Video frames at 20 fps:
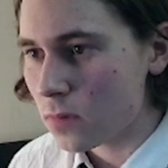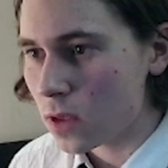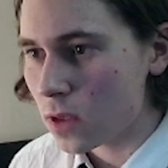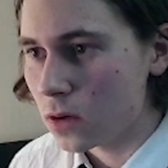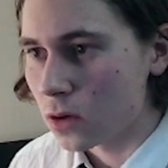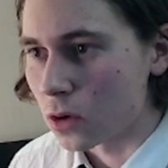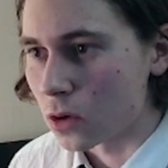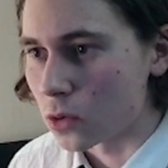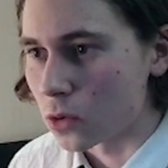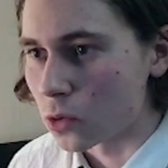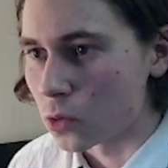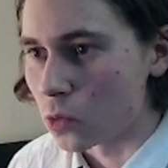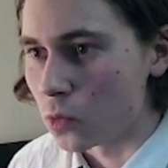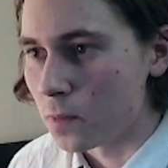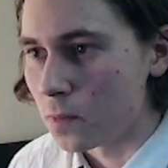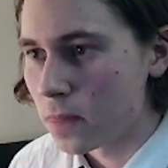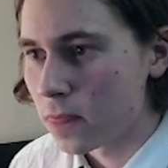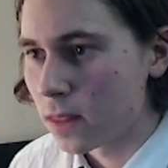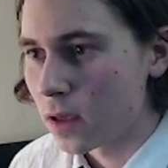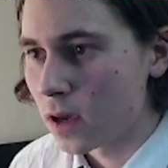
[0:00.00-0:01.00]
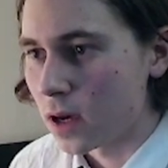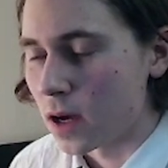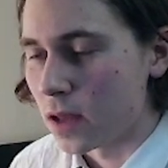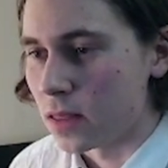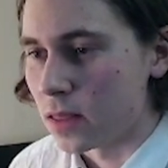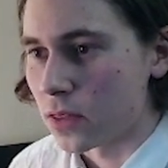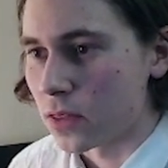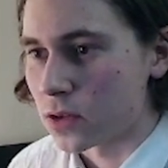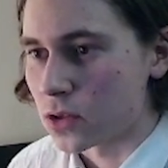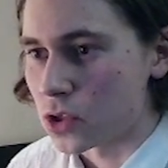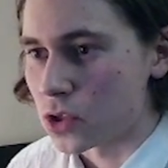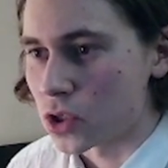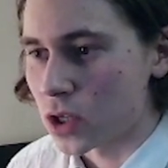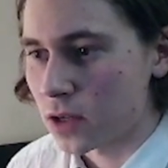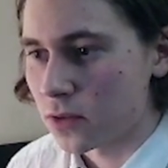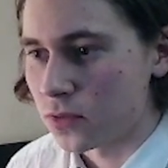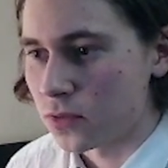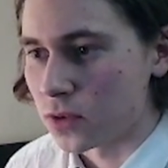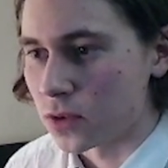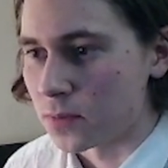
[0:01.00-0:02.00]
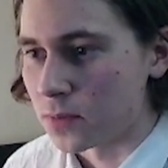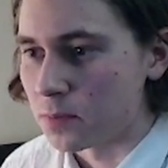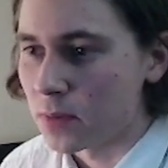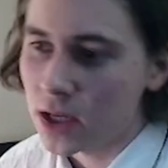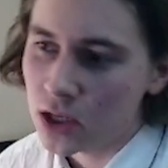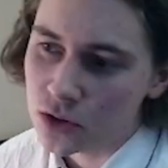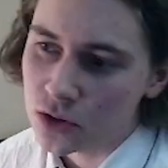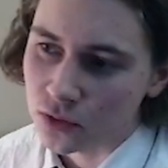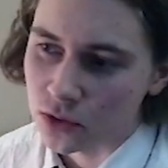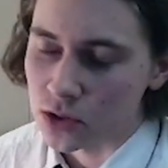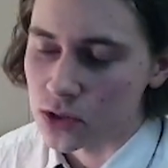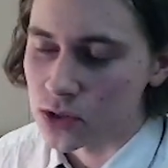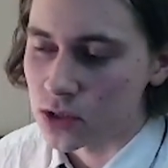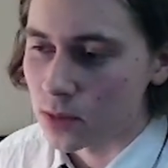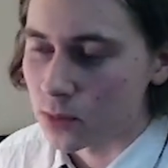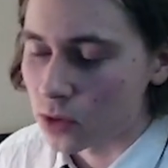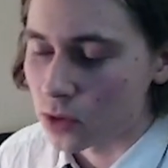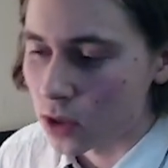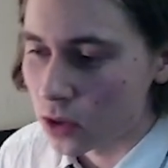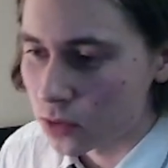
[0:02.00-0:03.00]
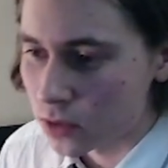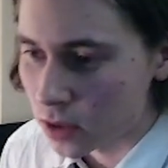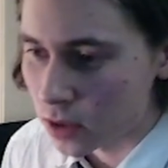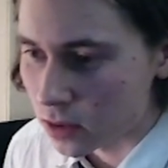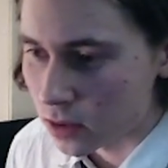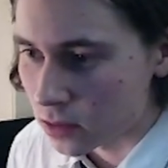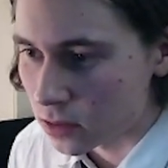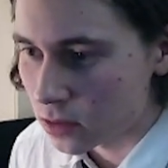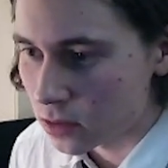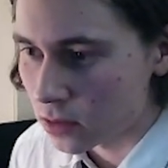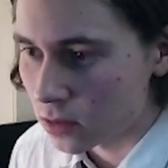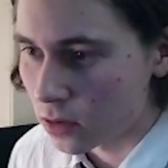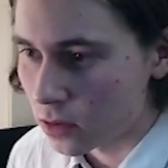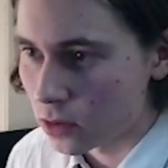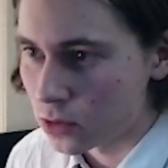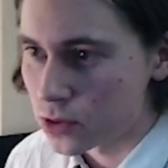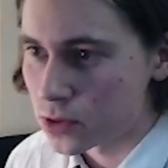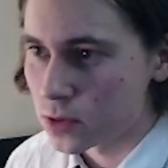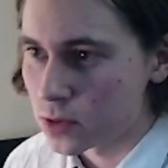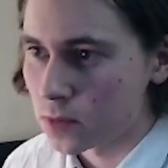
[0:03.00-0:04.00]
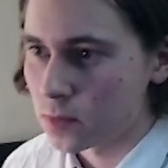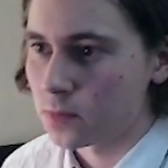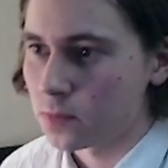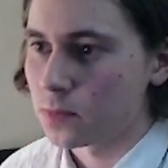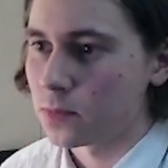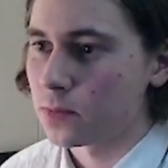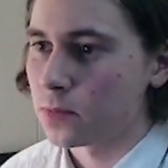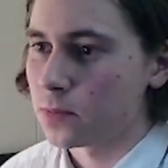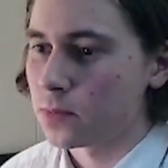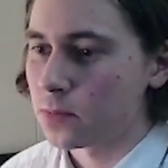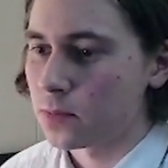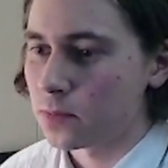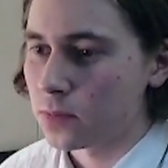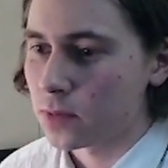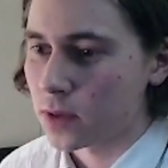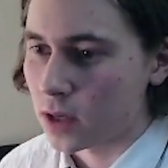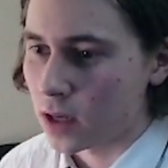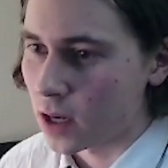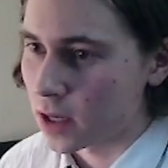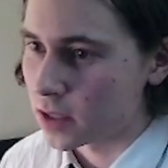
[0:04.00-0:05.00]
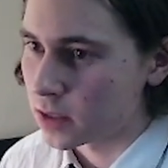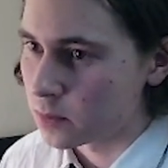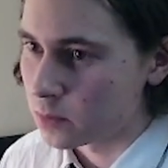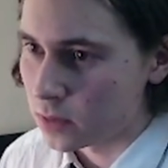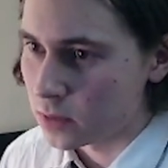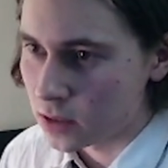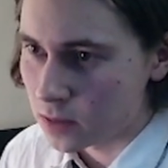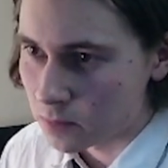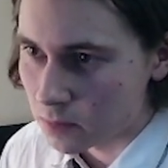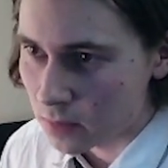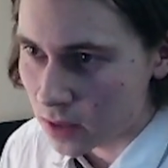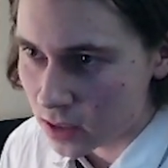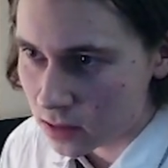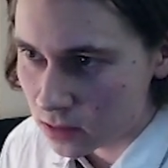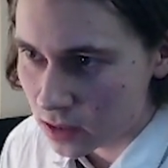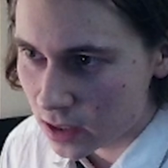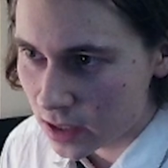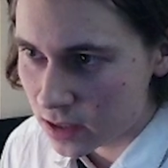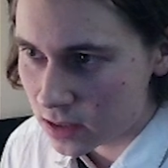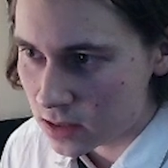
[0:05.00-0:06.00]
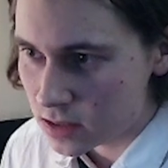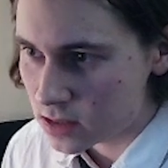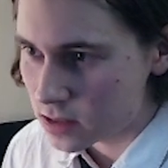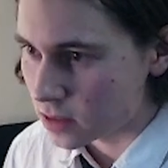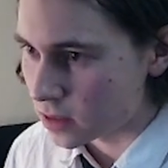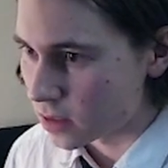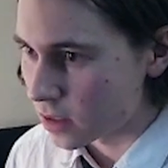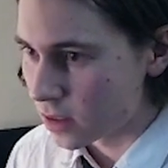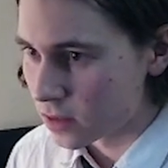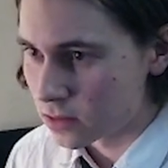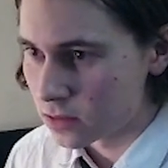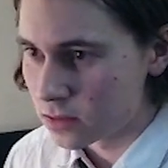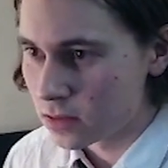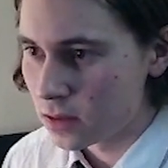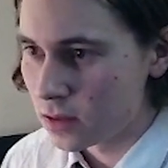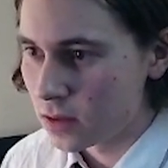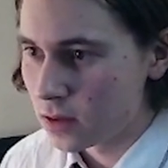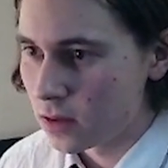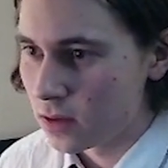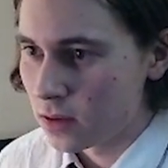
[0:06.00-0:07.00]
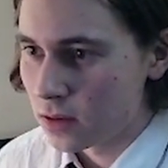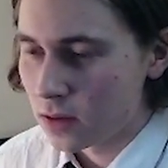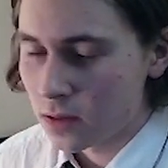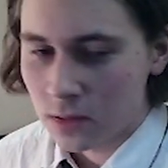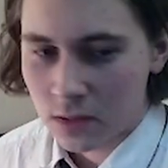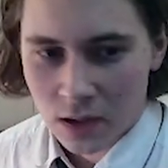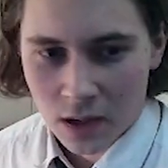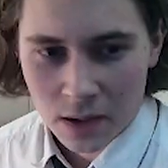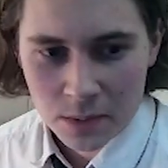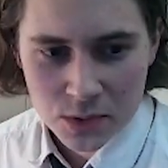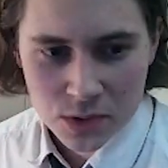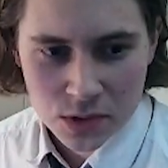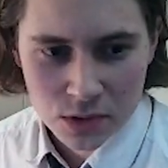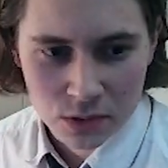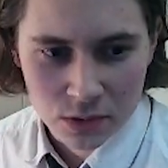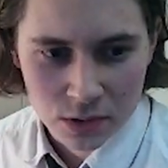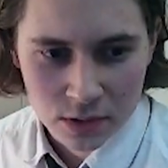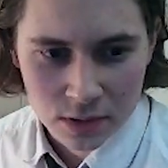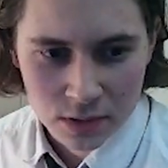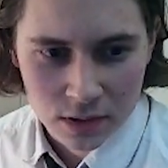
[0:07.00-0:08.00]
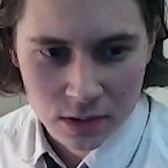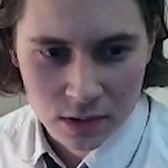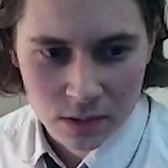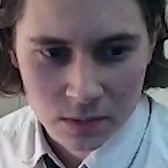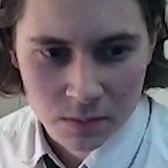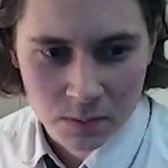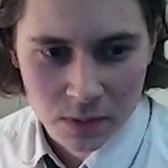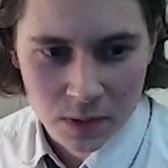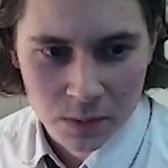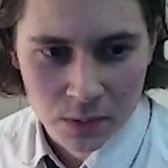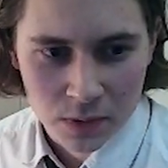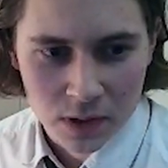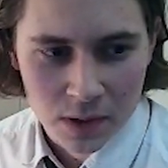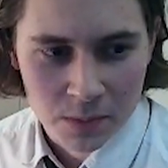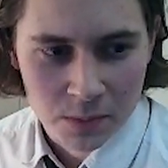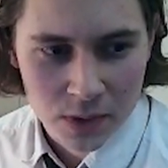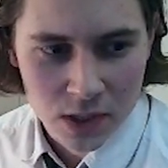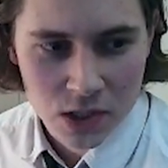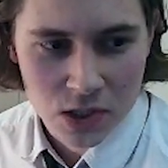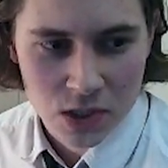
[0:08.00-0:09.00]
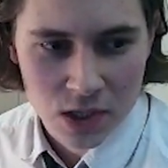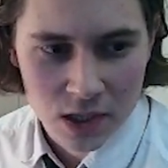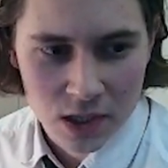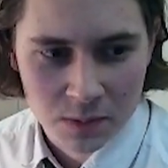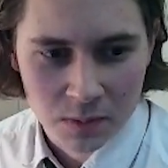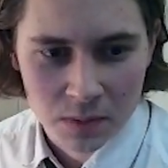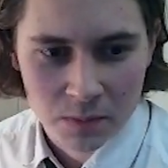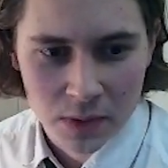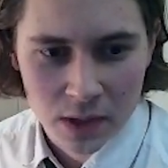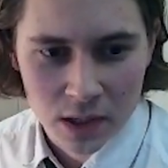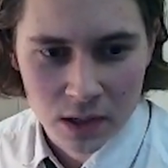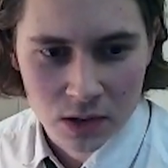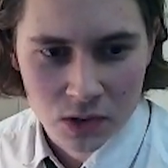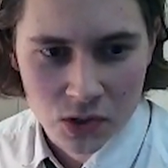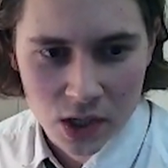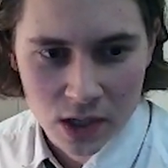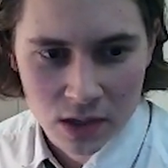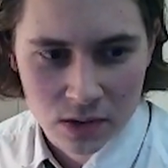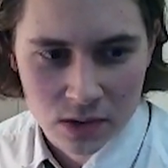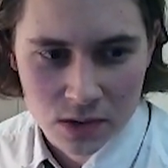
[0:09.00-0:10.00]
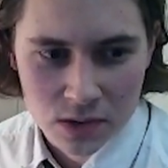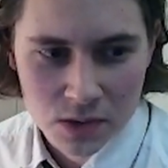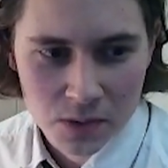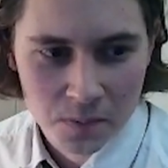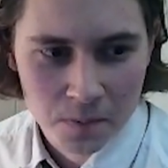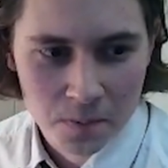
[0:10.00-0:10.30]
Oh, another Dragfear mage for this time around, and also got me mad likes again. Absolutely, people appreciate me painting dragons.